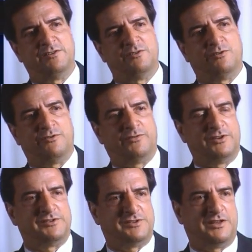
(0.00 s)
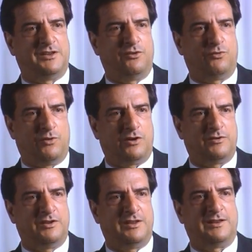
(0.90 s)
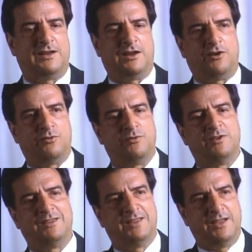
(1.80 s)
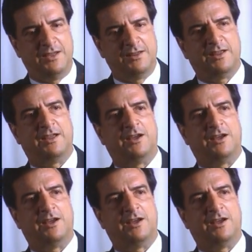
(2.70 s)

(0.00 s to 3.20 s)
of understanding quality and how day in, day